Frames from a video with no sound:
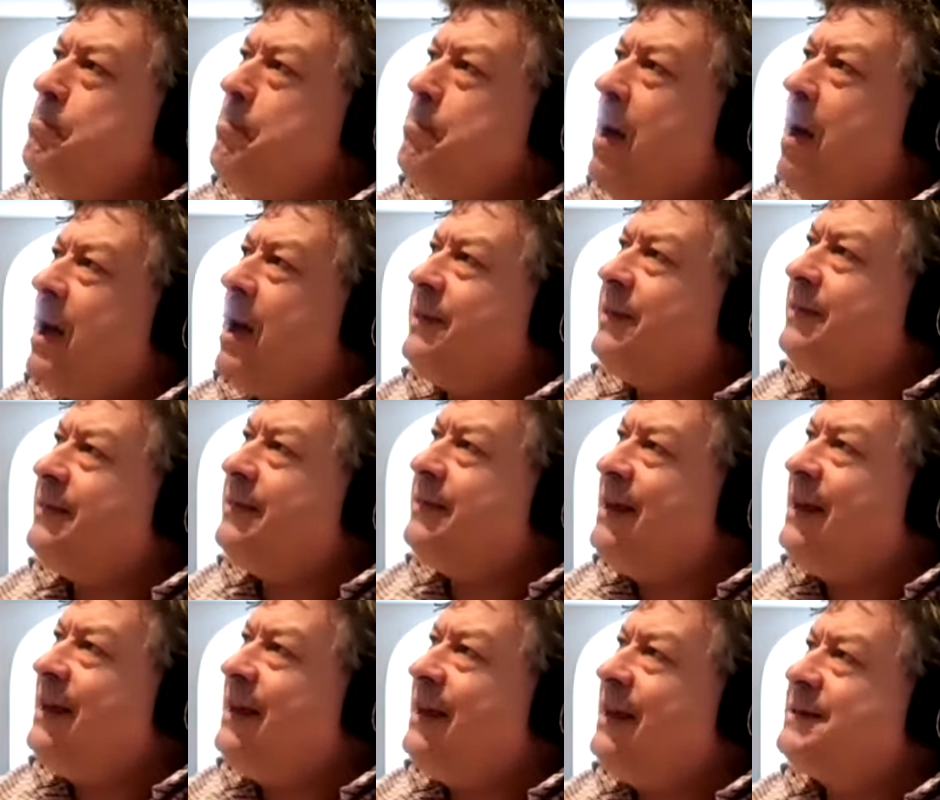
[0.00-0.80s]
I
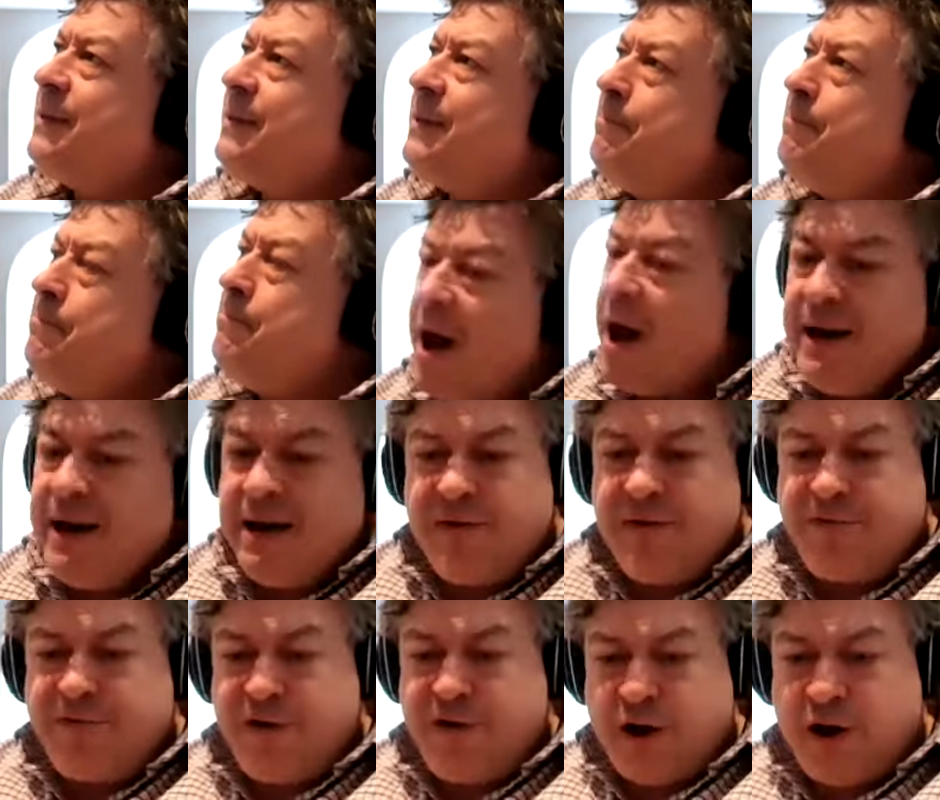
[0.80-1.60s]
think it's the minor
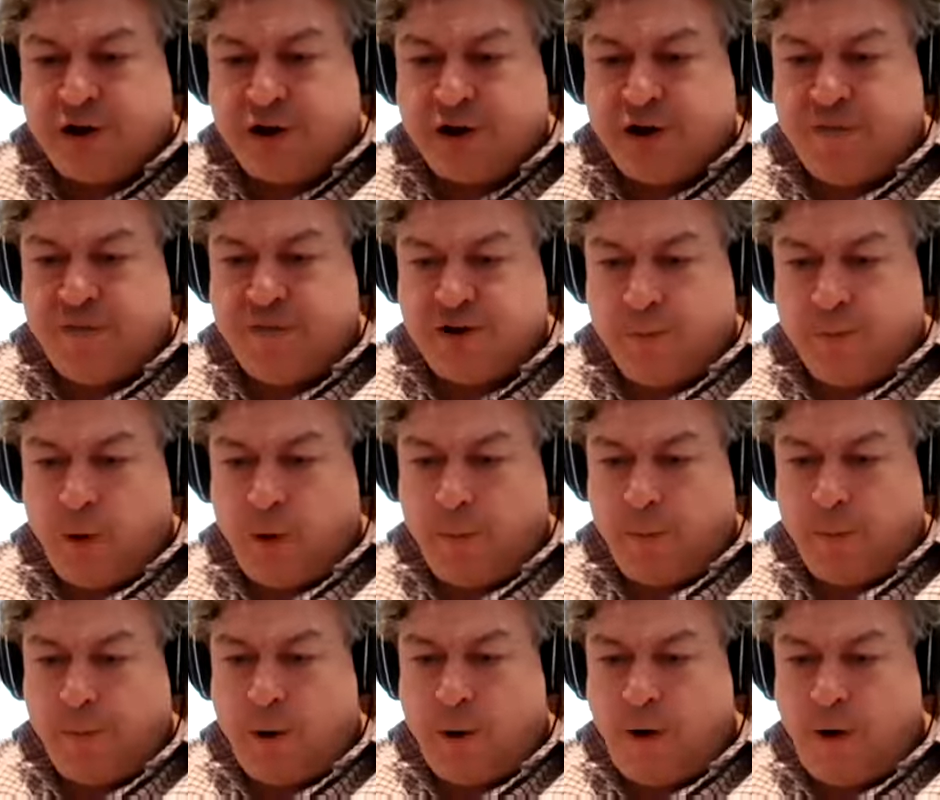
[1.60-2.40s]
version of
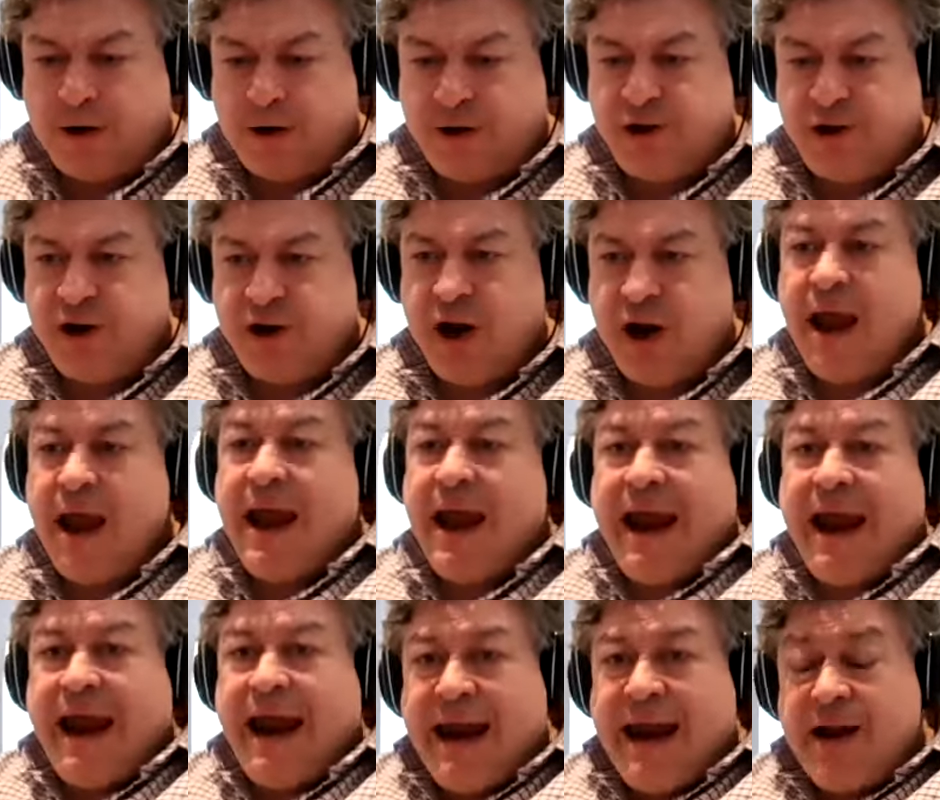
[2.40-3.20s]
smallpox,
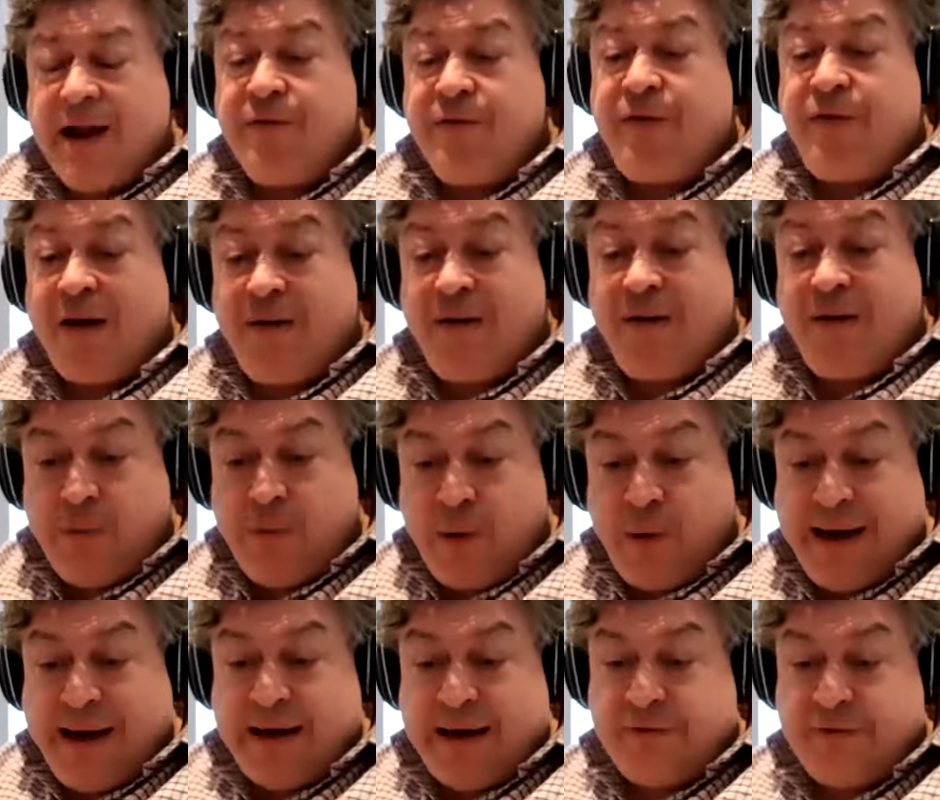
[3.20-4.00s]
in a very
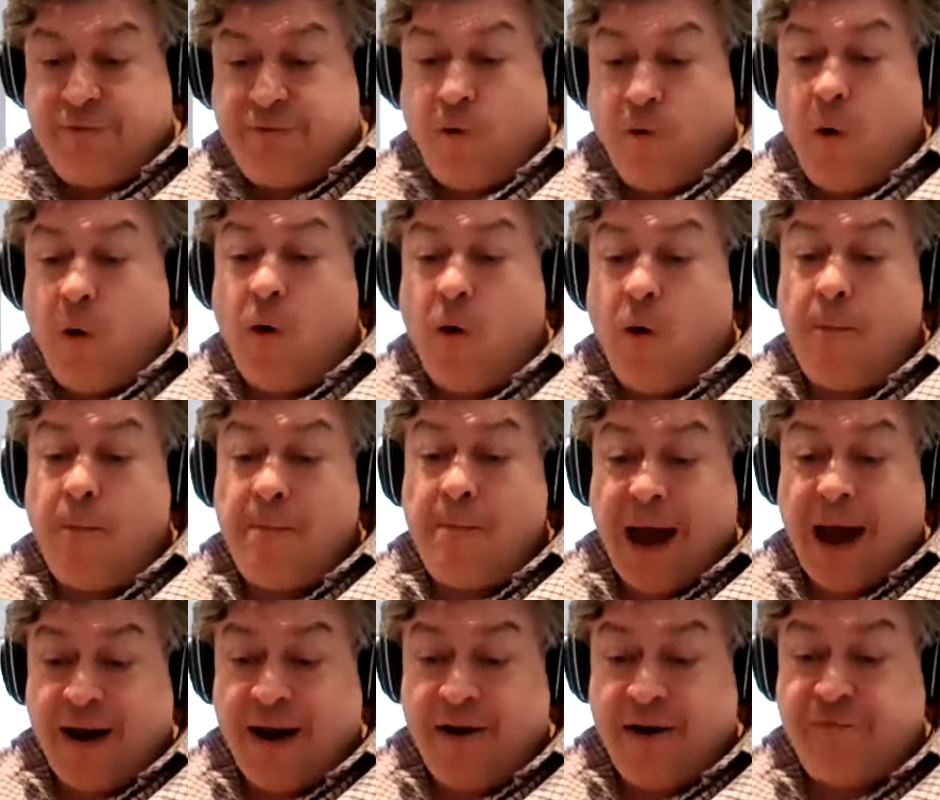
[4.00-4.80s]
weak form
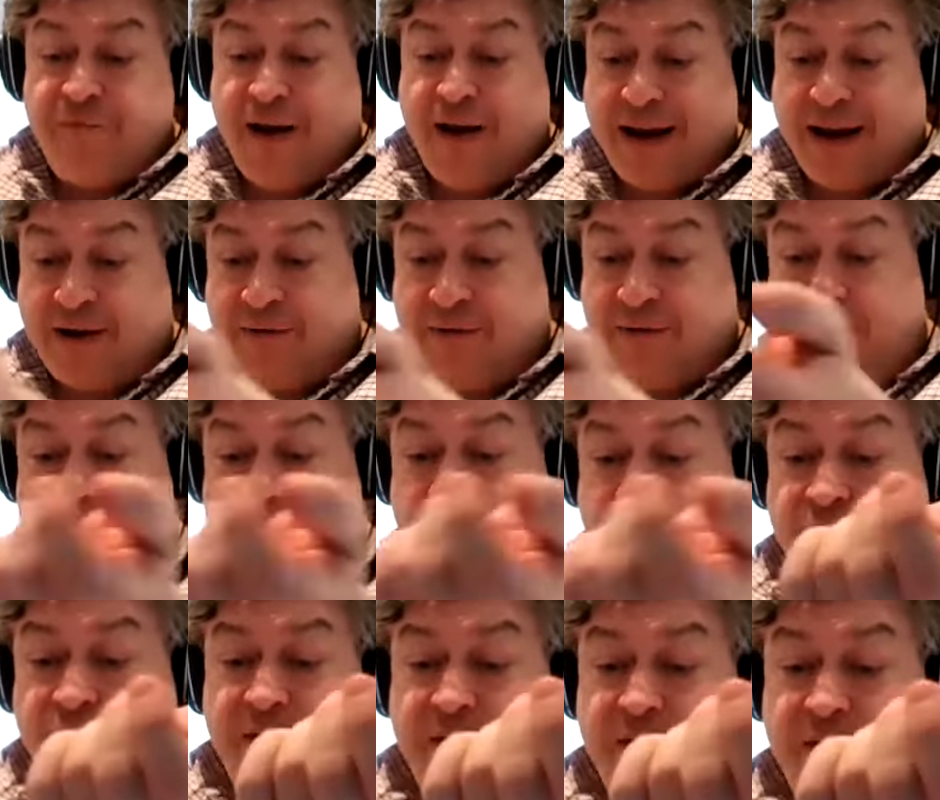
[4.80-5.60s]
and effectively
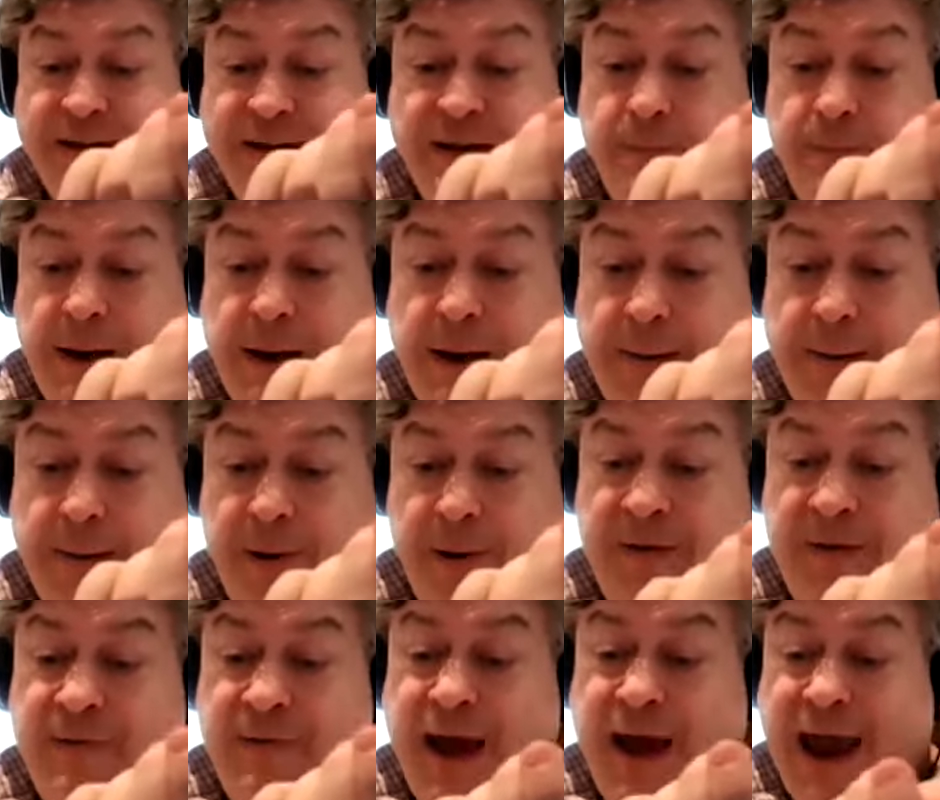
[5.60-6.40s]
infected people
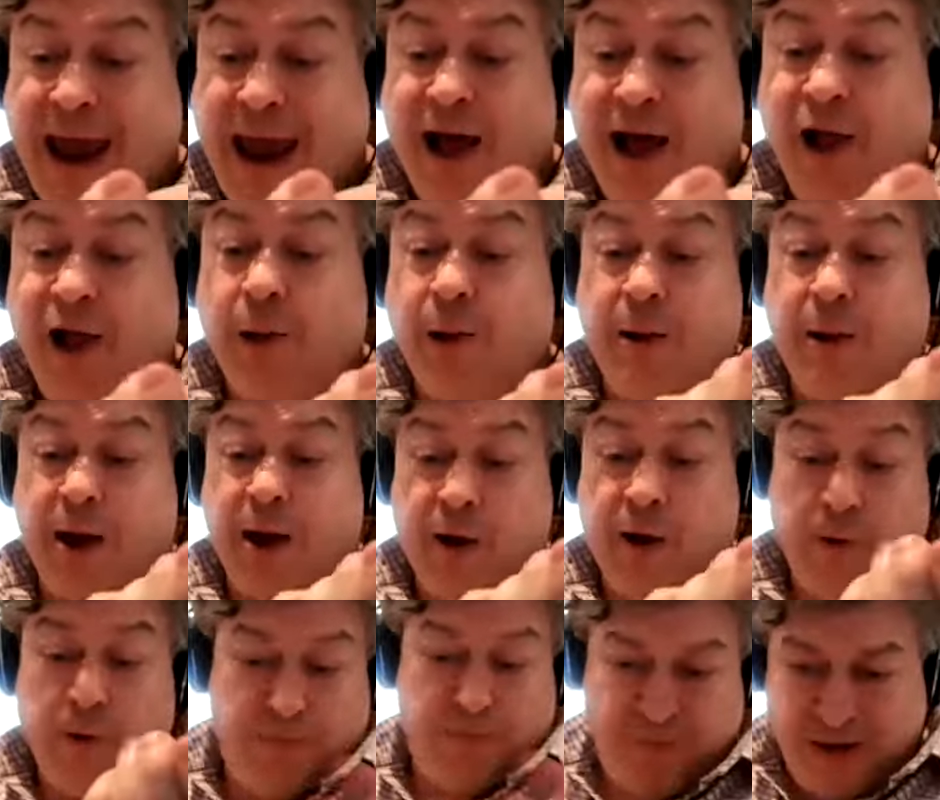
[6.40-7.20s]
in their elbow.